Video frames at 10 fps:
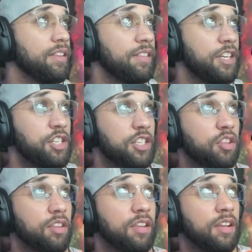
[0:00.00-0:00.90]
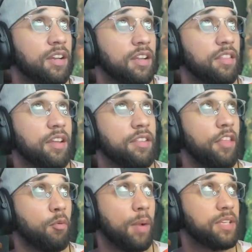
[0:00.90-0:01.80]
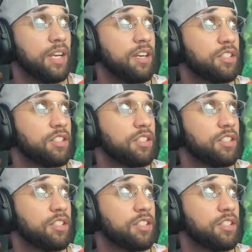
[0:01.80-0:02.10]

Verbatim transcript: this shit's another website here.